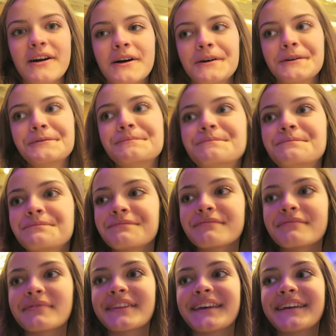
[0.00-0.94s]

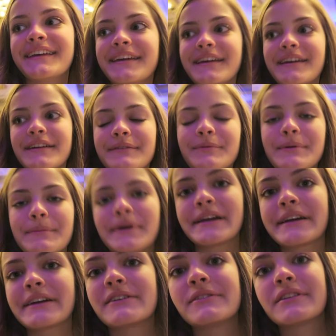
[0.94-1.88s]
And we
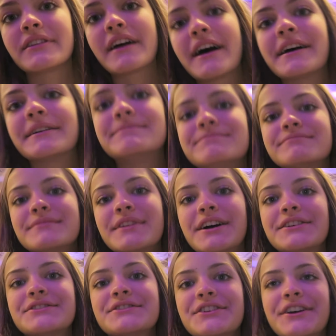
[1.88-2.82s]
might go to that. I'm not